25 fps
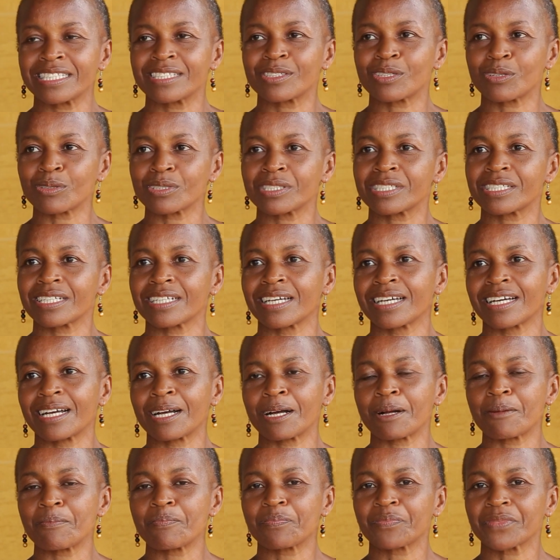thought,
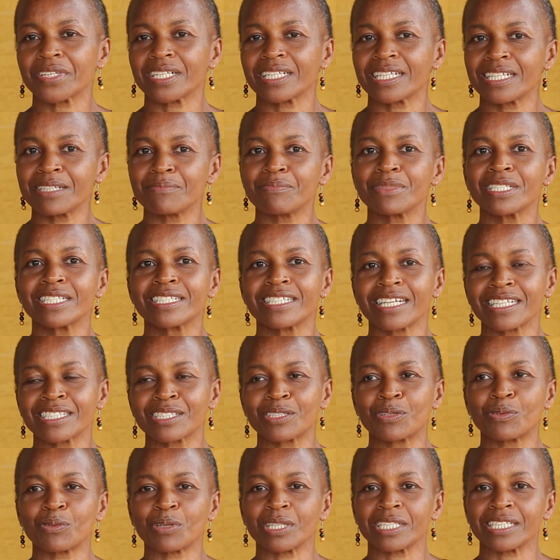let me
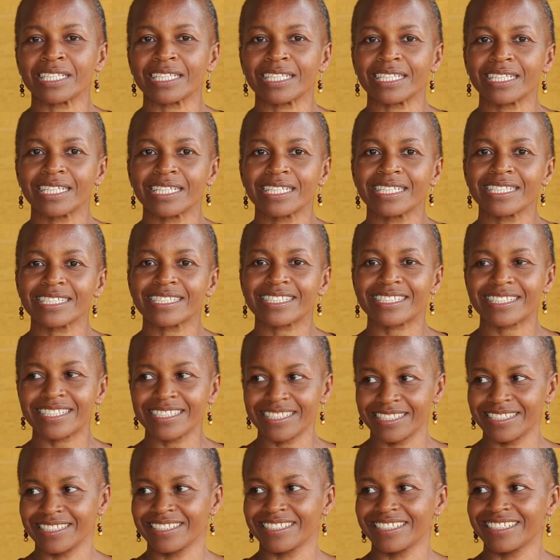just go and
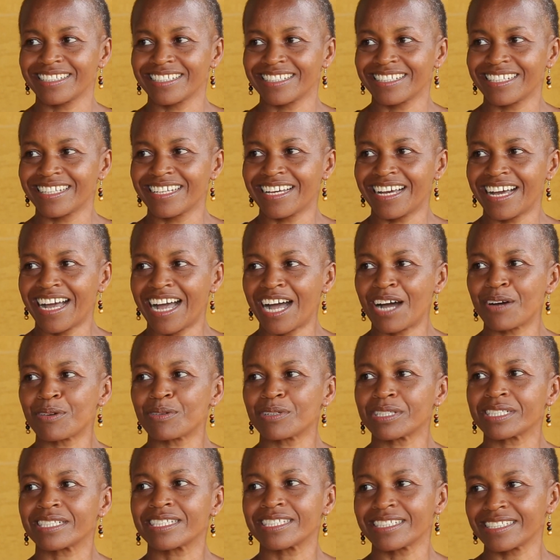see how
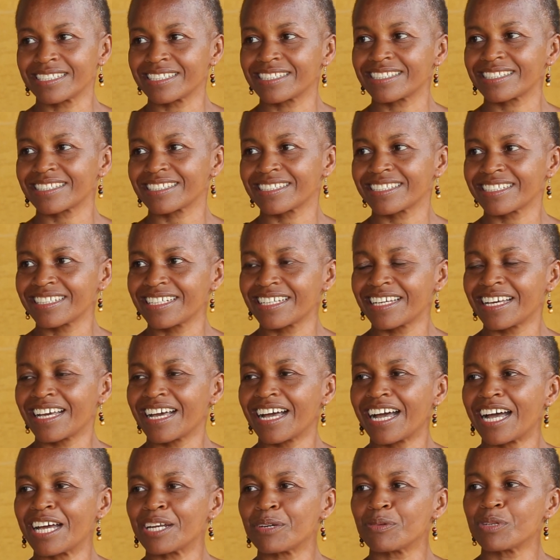it is.
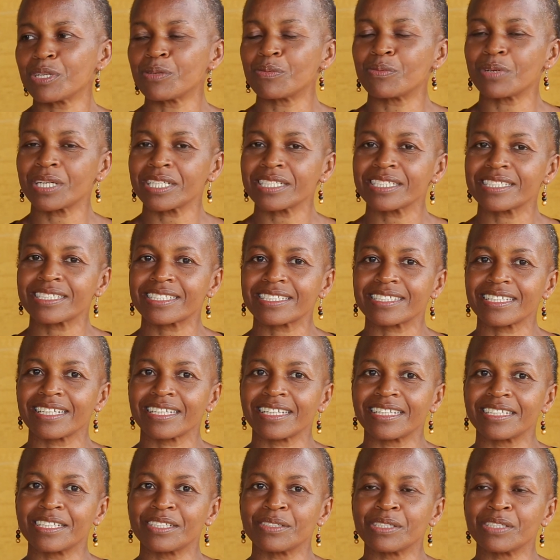And we went,
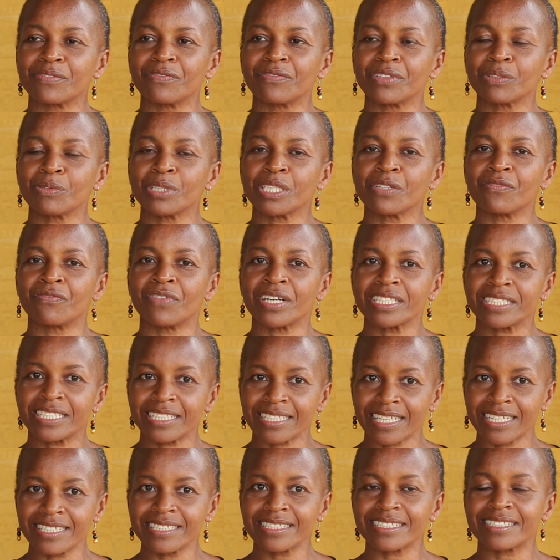we
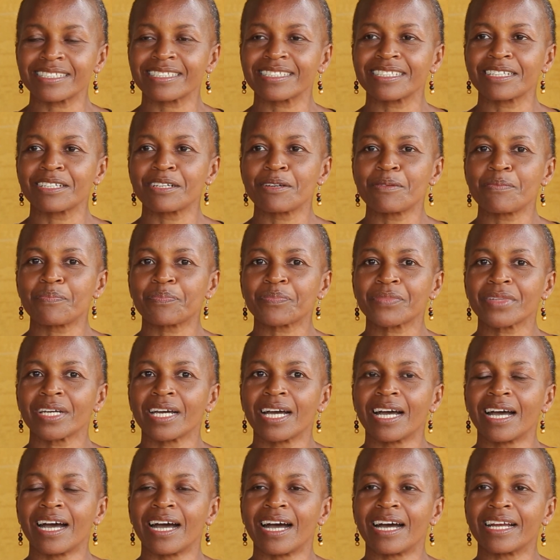evangelized,
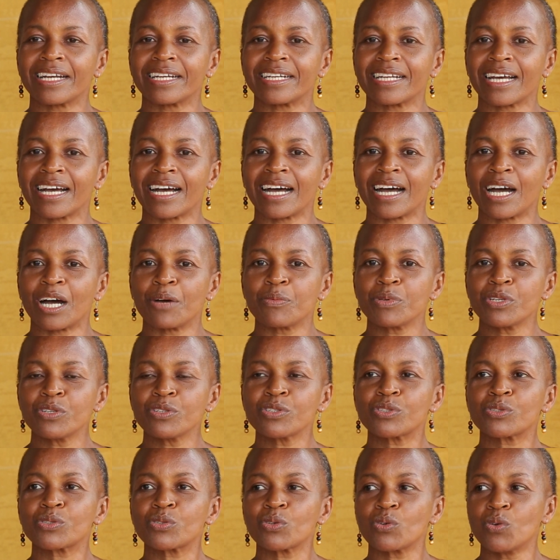and we
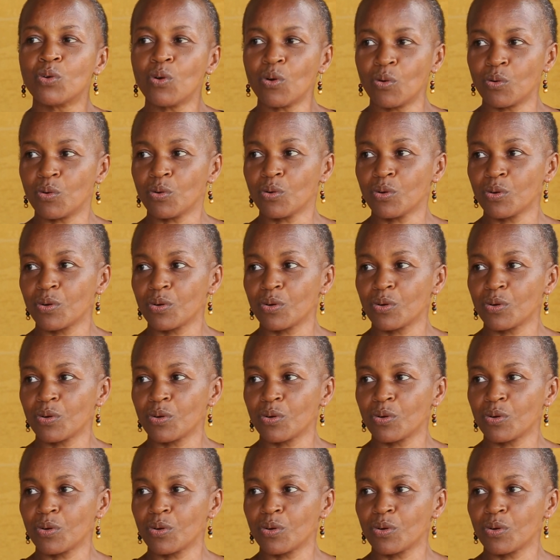used to go